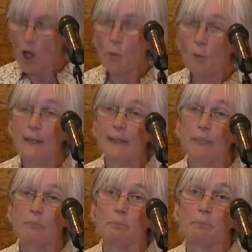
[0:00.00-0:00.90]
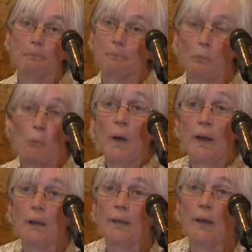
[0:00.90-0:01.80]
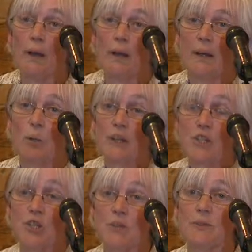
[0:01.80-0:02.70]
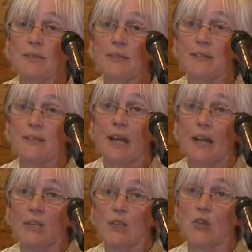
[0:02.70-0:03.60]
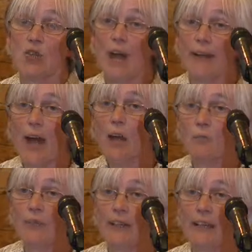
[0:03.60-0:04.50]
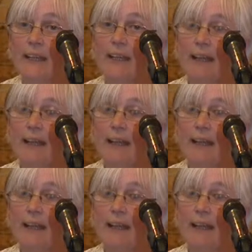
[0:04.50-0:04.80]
we work with students to try and hopefully